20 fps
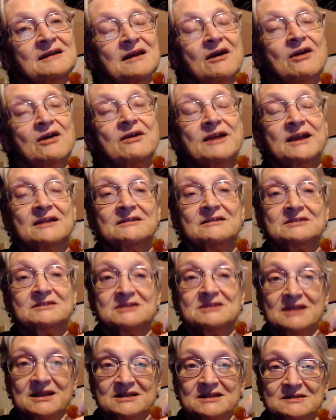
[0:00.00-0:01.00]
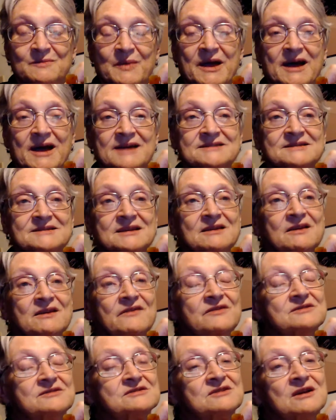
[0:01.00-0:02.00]
or is passing
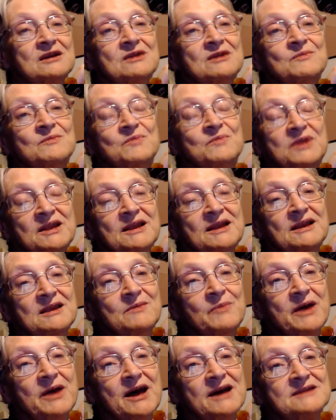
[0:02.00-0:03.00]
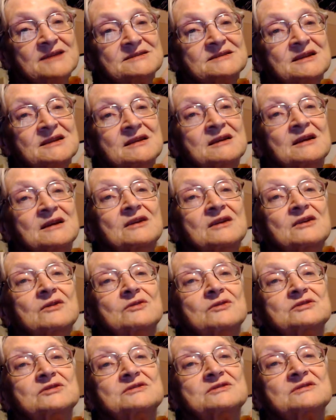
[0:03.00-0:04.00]
if it's not completely past.
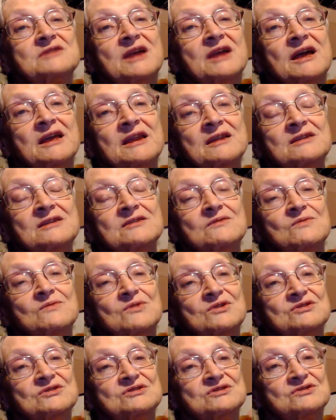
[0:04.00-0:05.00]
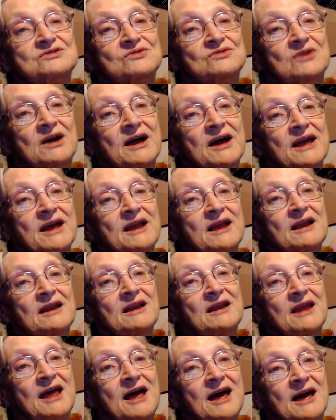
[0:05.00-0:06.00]
You're heading towards dry
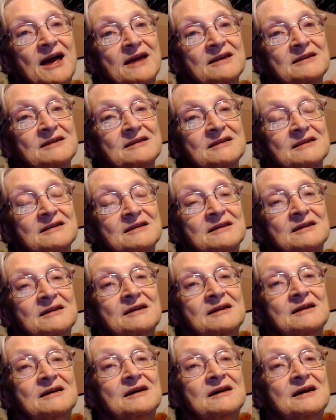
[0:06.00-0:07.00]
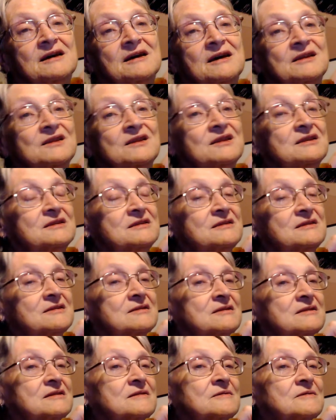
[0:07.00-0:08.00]
land, and
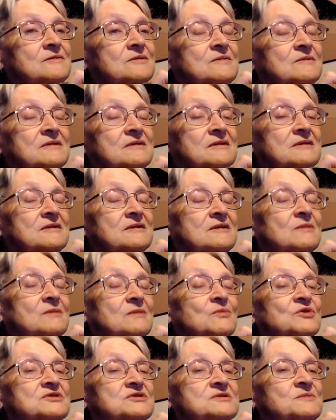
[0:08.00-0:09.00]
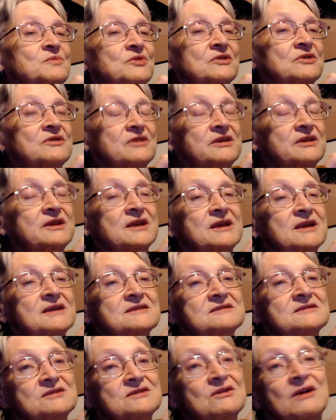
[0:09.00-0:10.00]
the most important thing
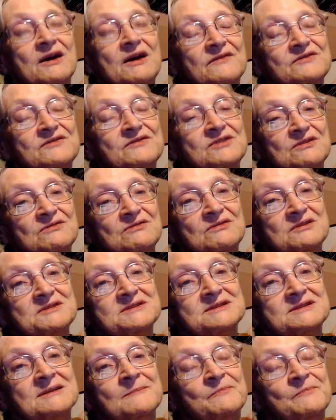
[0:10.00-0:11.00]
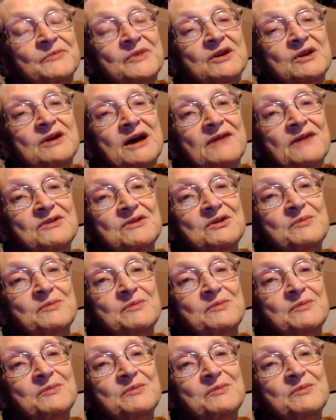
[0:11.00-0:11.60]
is you have tools. You have